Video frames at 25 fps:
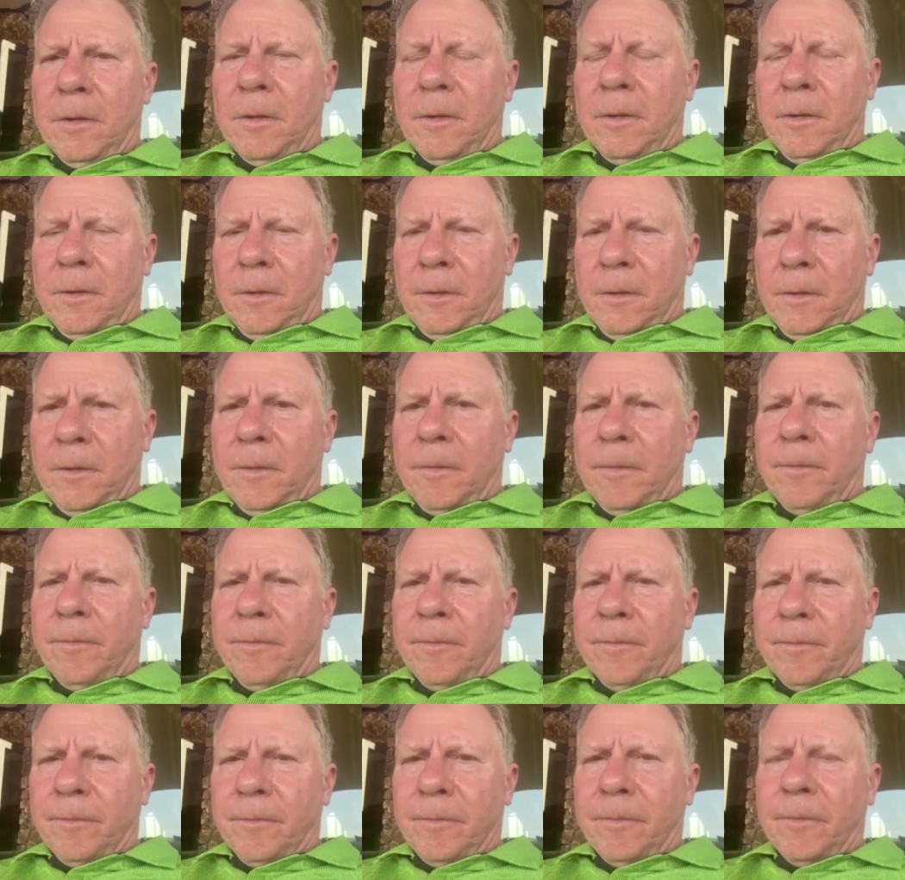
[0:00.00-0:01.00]

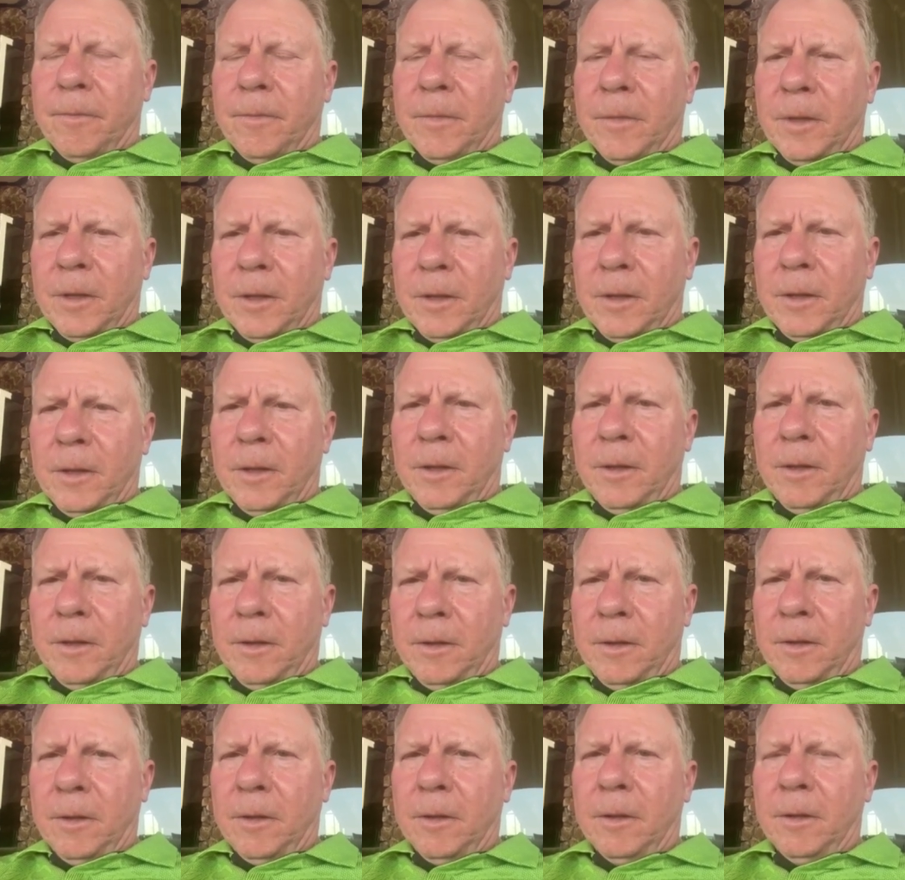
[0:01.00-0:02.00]

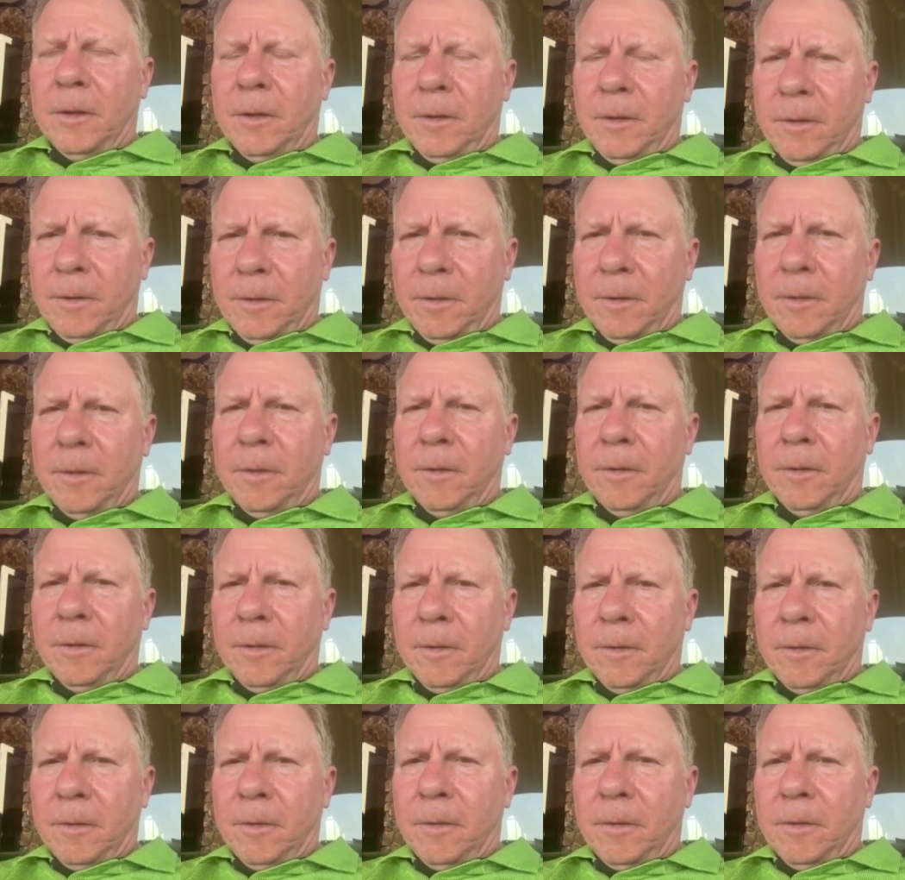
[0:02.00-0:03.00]

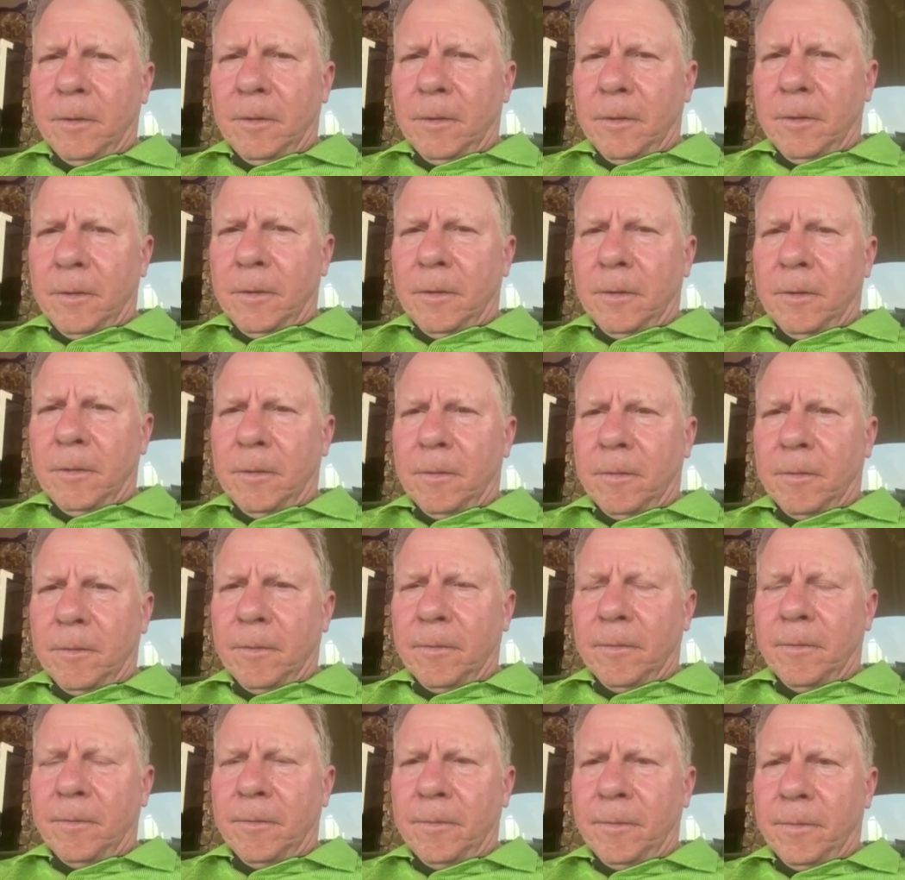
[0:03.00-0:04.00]

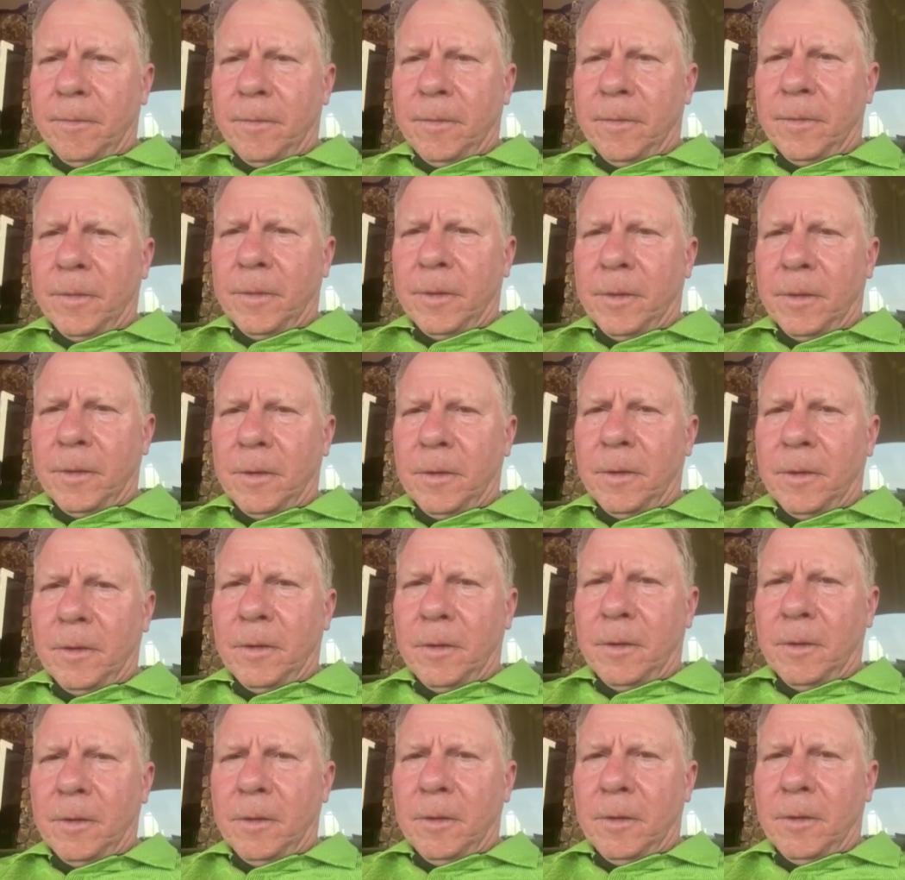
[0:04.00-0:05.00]

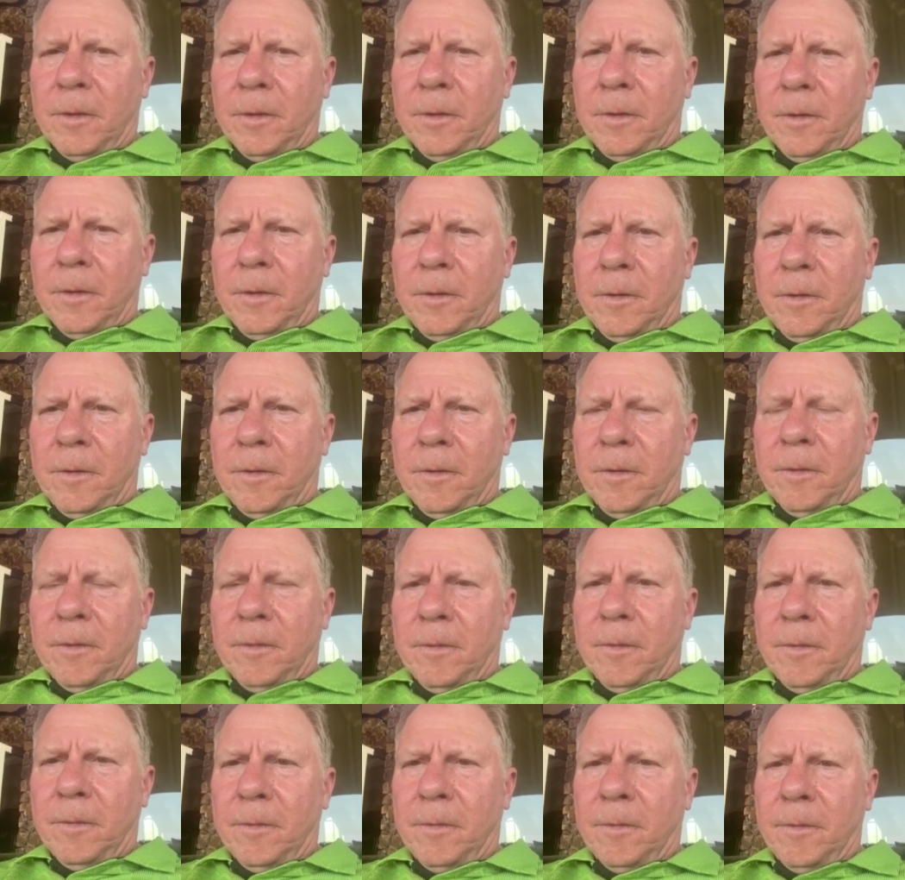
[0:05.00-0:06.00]

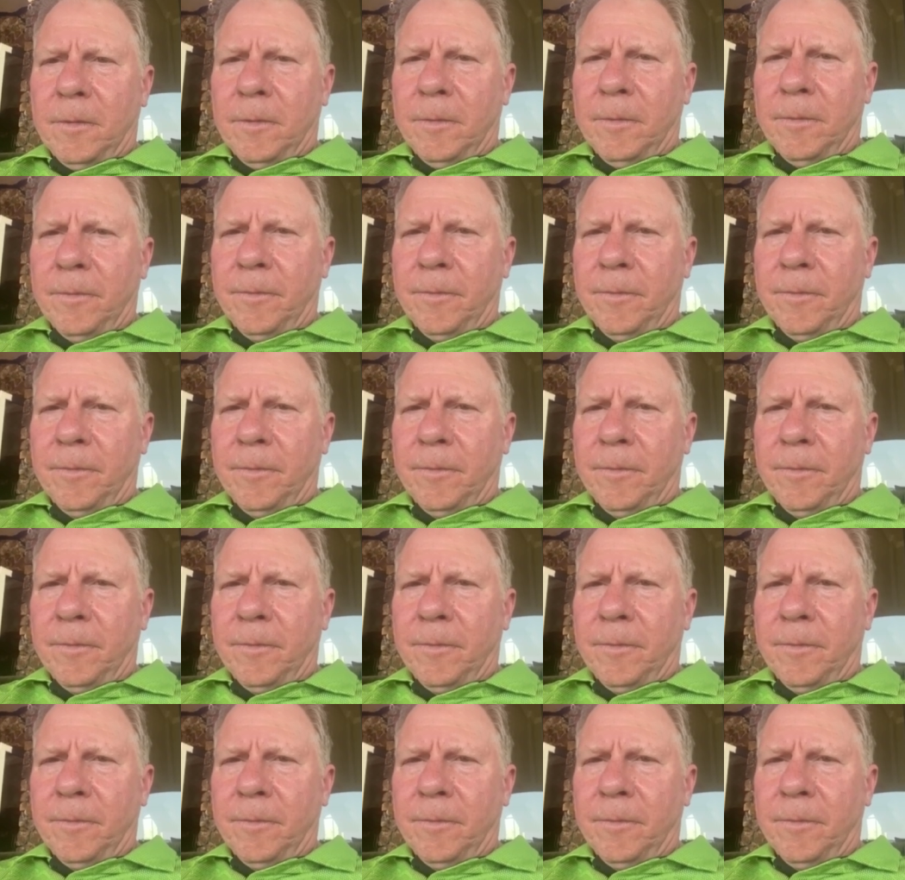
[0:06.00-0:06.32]
[no speech]